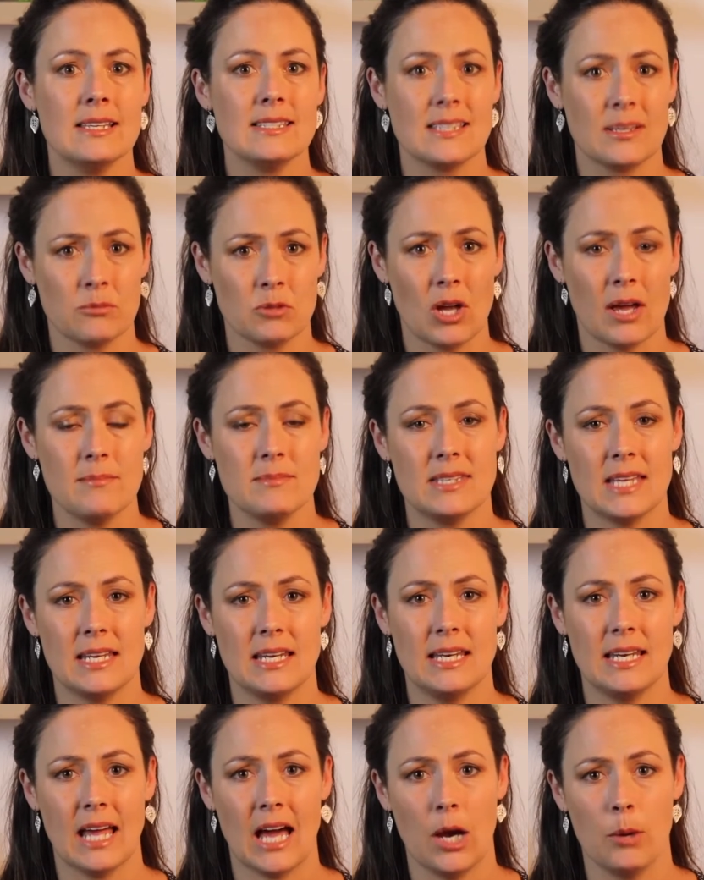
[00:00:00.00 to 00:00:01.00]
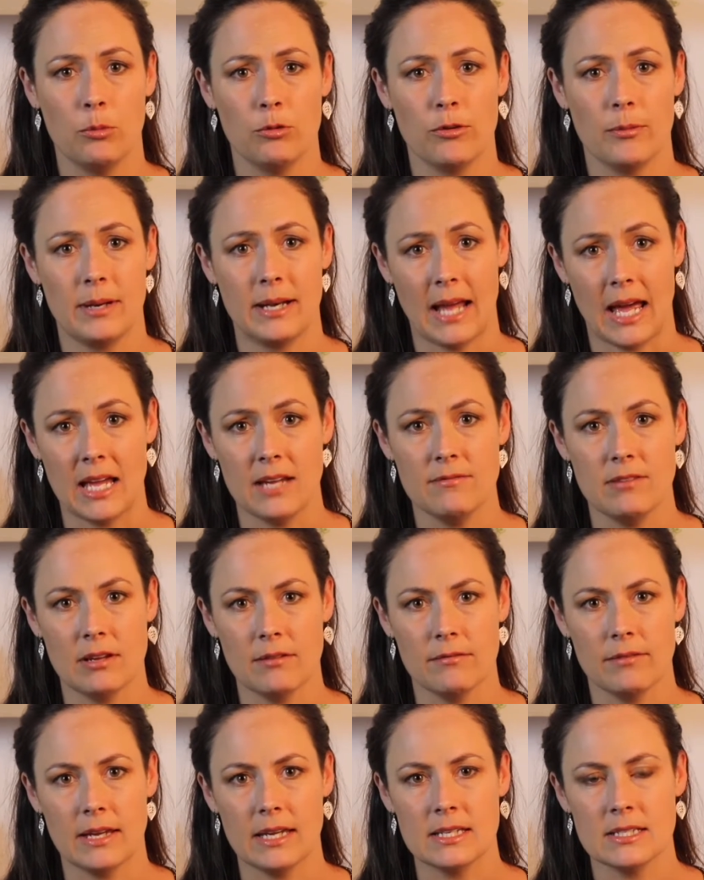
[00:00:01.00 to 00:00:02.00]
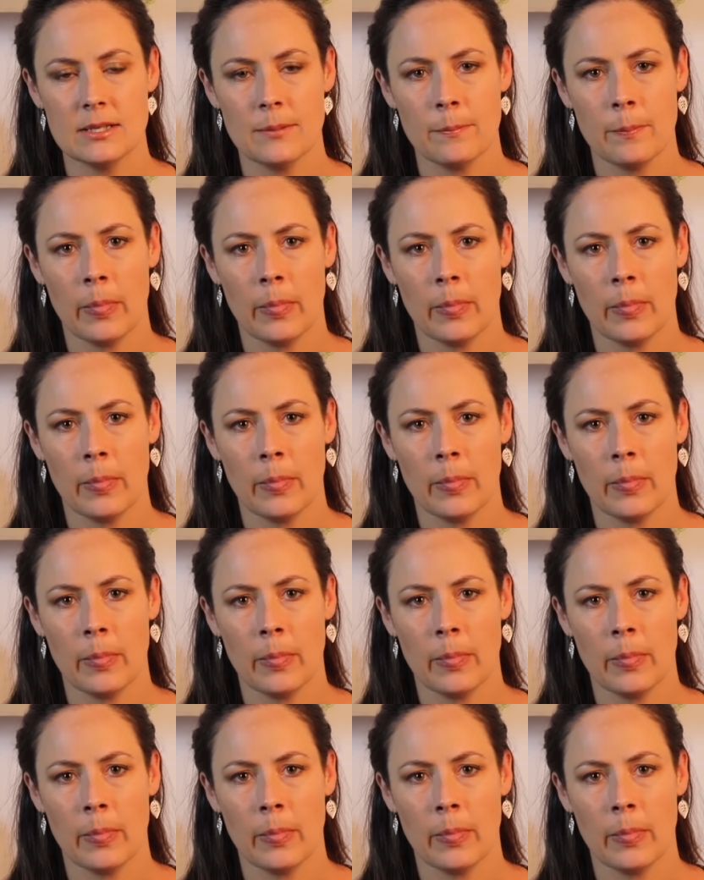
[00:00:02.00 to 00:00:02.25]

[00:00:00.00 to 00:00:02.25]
Sometimes they need help from an avian vet.